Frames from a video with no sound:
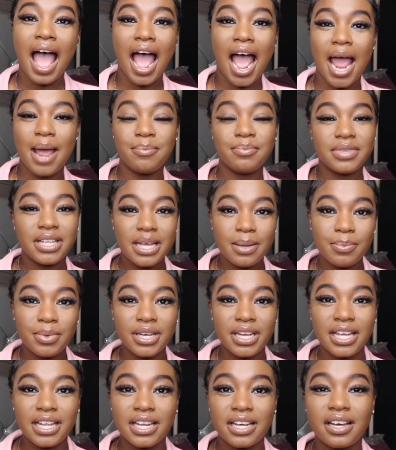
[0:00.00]
I'm D
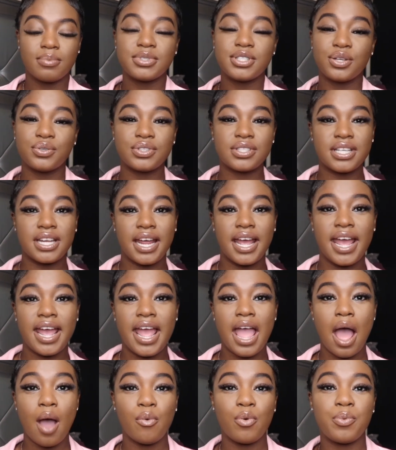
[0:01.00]
Bonita. So today
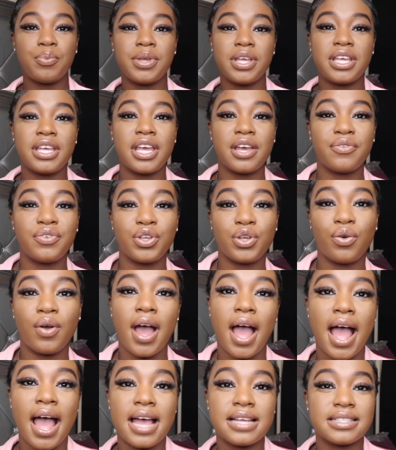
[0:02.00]
I will be giving you
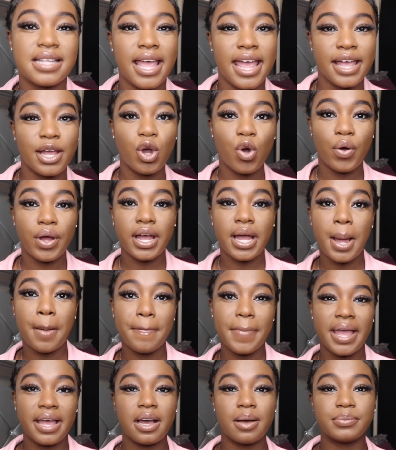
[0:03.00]
guys a quick
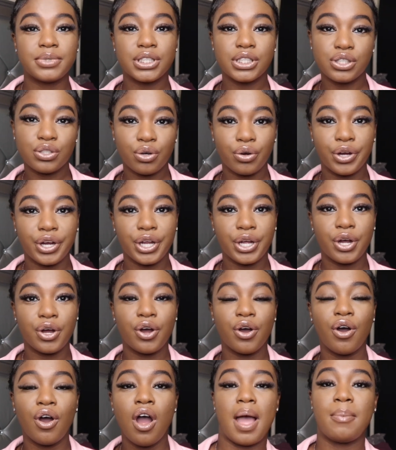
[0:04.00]
makeup
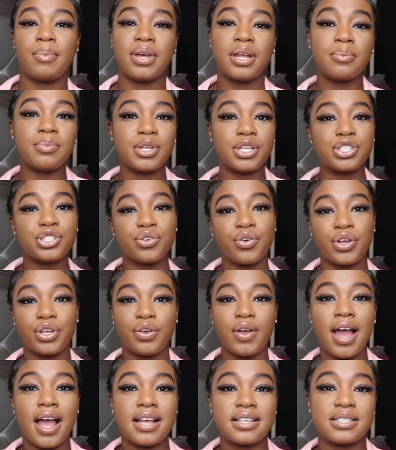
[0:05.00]
tutorial. I'm going to be showing you
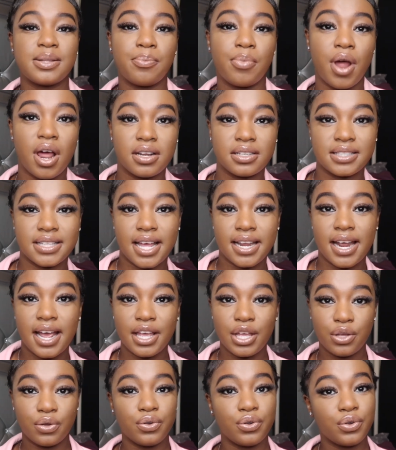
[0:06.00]
guys the product that I
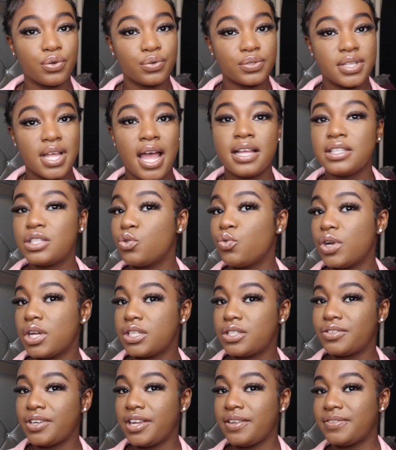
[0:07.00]
use to
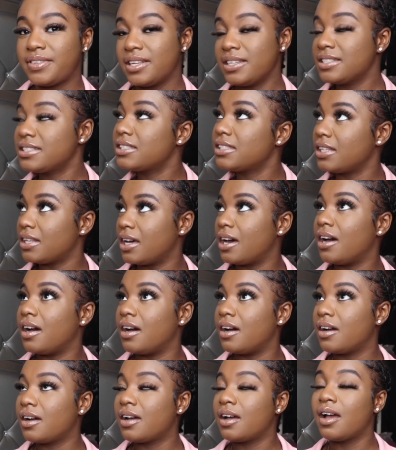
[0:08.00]
achieve this
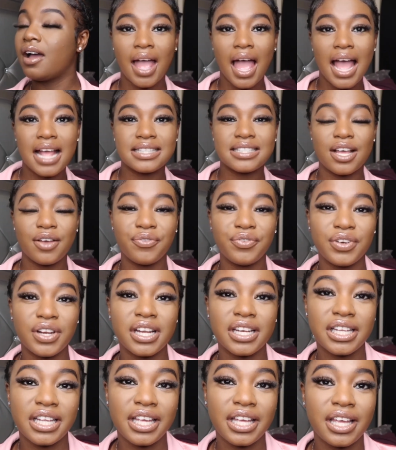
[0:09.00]
look. I
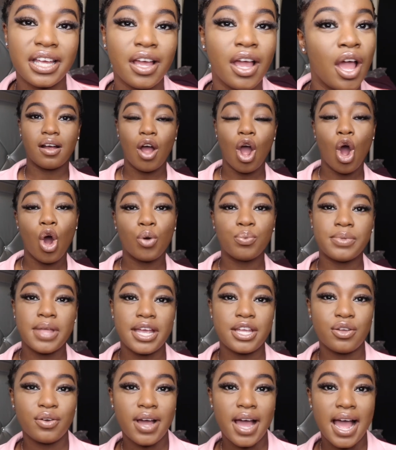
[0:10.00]
definitely hope that
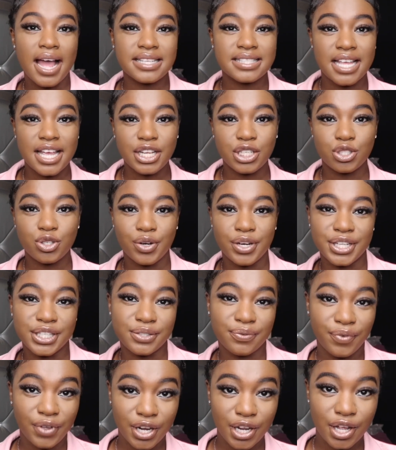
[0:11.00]
you guys enjoy this
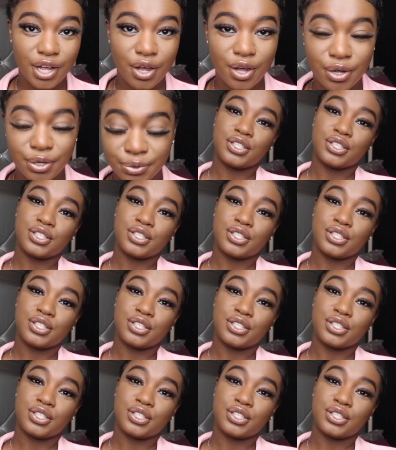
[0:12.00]
video.